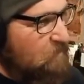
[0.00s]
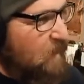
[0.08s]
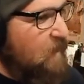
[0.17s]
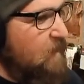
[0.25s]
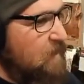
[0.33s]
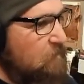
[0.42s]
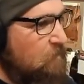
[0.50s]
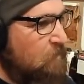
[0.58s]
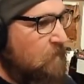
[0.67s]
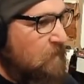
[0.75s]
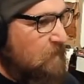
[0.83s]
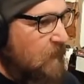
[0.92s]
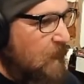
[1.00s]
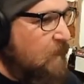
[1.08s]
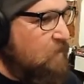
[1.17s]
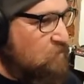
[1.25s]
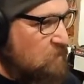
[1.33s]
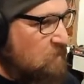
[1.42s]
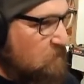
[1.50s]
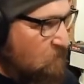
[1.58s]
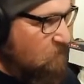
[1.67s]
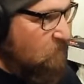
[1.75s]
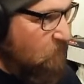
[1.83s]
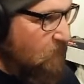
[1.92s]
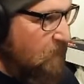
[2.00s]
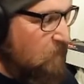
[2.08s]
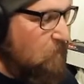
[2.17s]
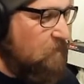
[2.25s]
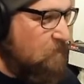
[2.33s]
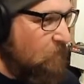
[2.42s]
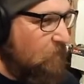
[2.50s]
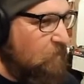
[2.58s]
time agents, right? Because they wear